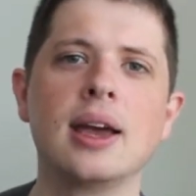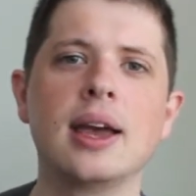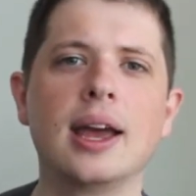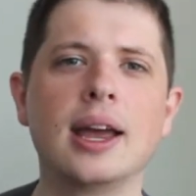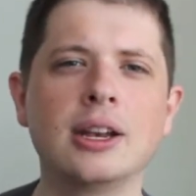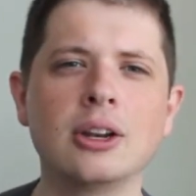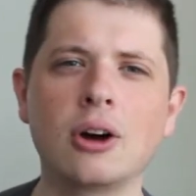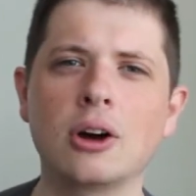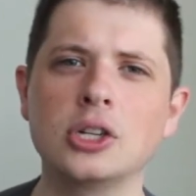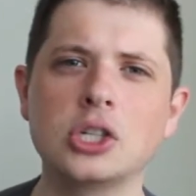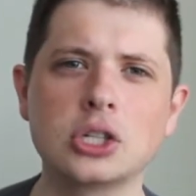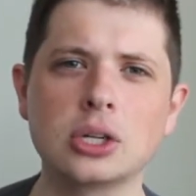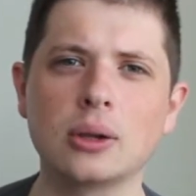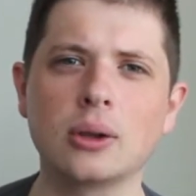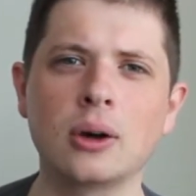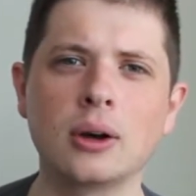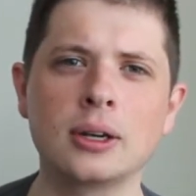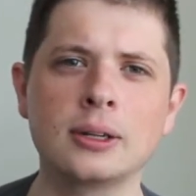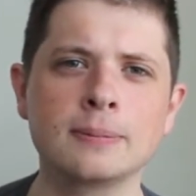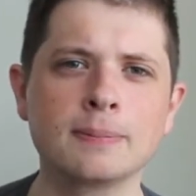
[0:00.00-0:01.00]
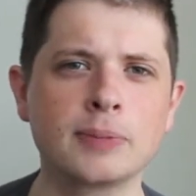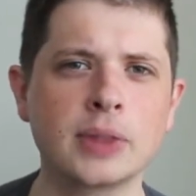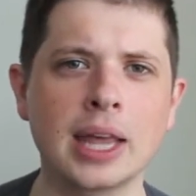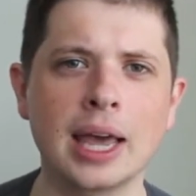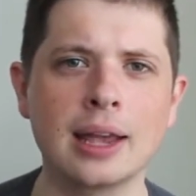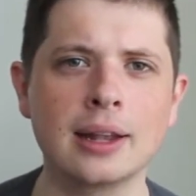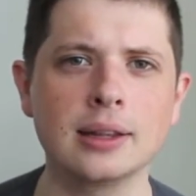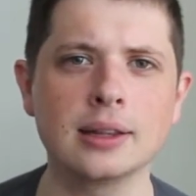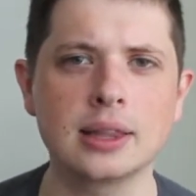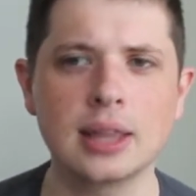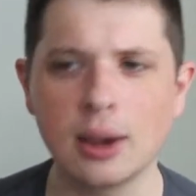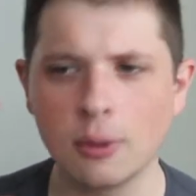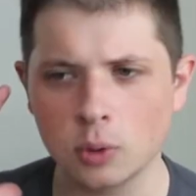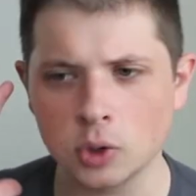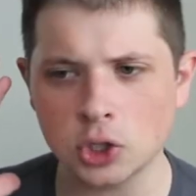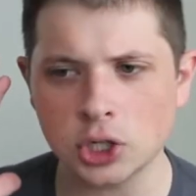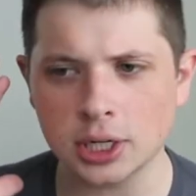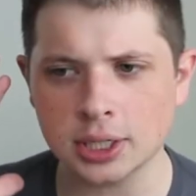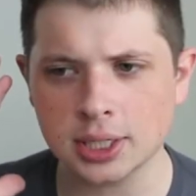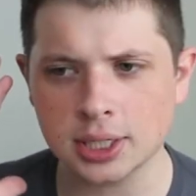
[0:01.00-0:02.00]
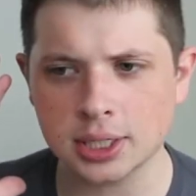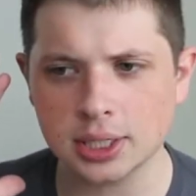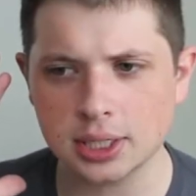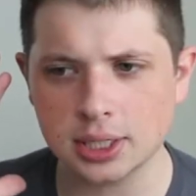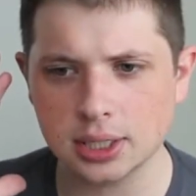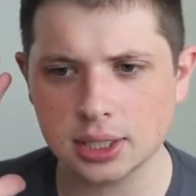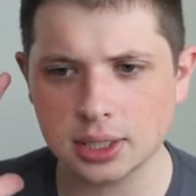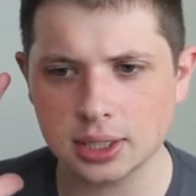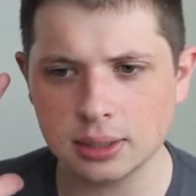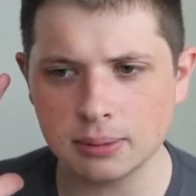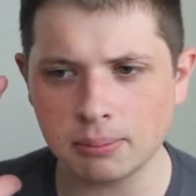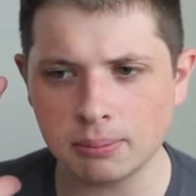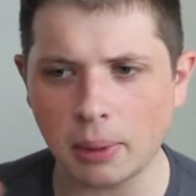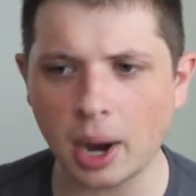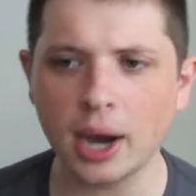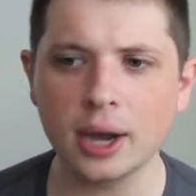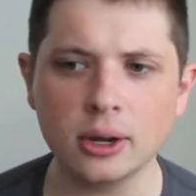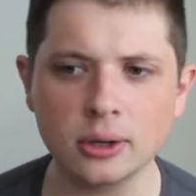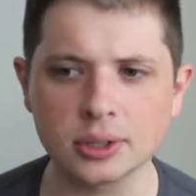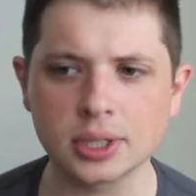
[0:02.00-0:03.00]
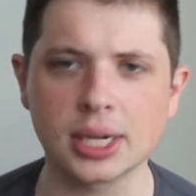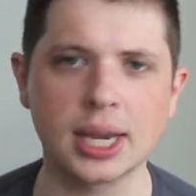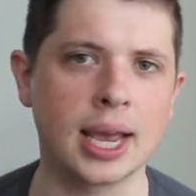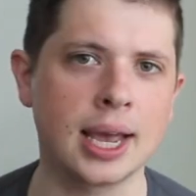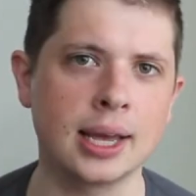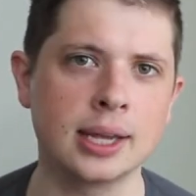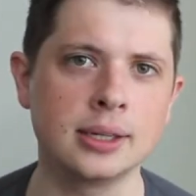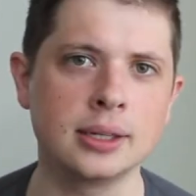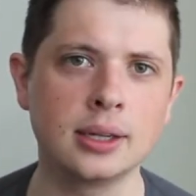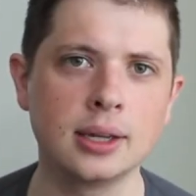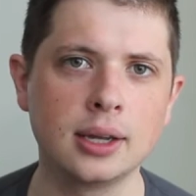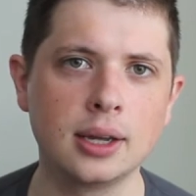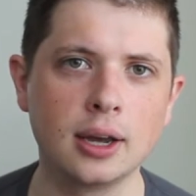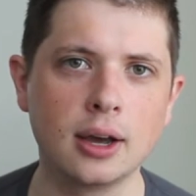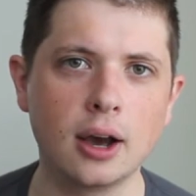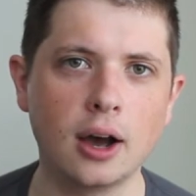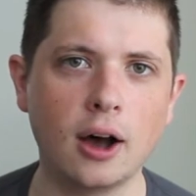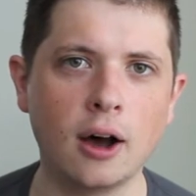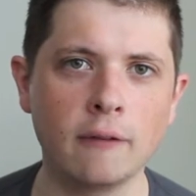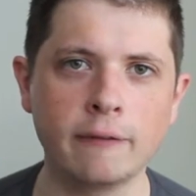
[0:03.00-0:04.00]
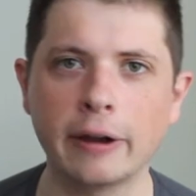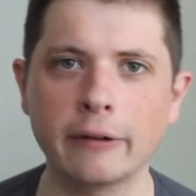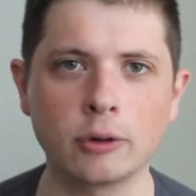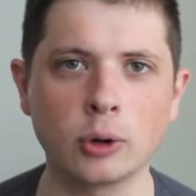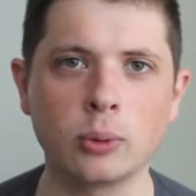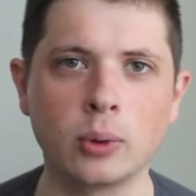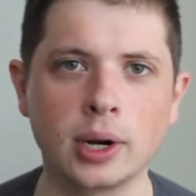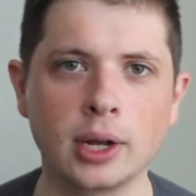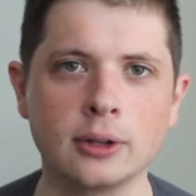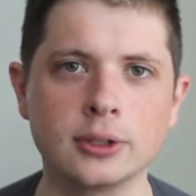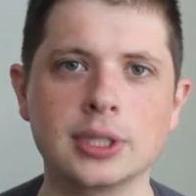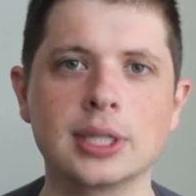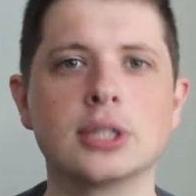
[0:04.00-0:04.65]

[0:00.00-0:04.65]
and nonchalant that they were just miles ahead of everyone else.